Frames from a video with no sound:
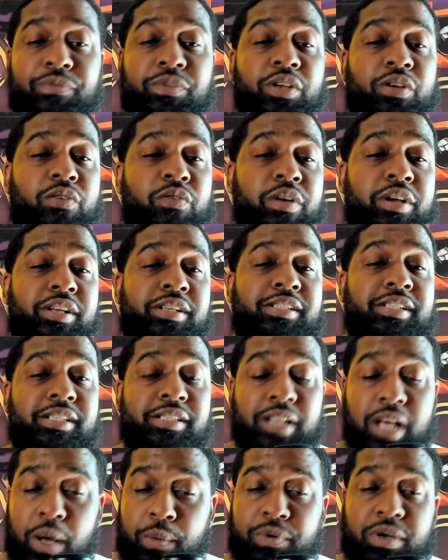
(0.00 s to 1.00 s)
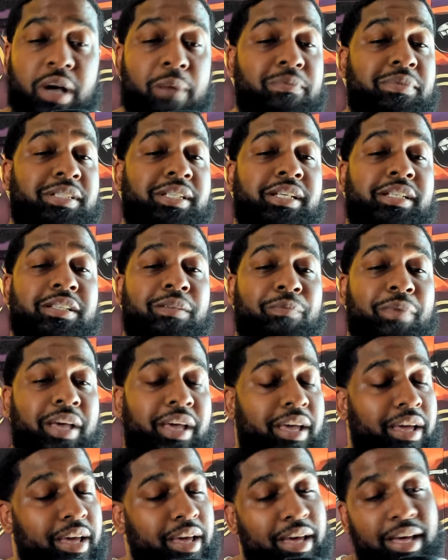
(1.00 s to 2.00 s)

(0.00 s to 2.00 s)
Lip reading: the critics this upcoming season, man,